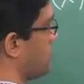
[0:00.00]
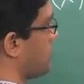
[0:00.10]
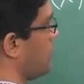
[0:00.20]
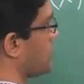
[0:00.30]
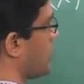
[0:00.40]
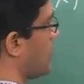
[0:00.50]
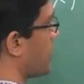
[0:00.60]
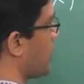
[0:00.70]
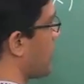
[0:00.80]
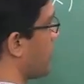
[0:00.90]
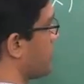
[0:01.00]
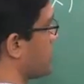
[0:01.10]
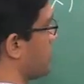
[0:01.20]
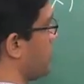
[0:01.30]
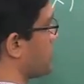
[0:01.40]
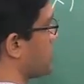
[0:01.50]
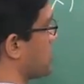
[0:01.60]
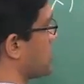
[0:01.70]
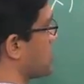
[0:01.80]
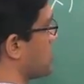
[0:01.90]
no, they're not real numbers, for
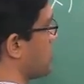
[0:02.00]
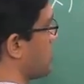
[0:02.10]
instance.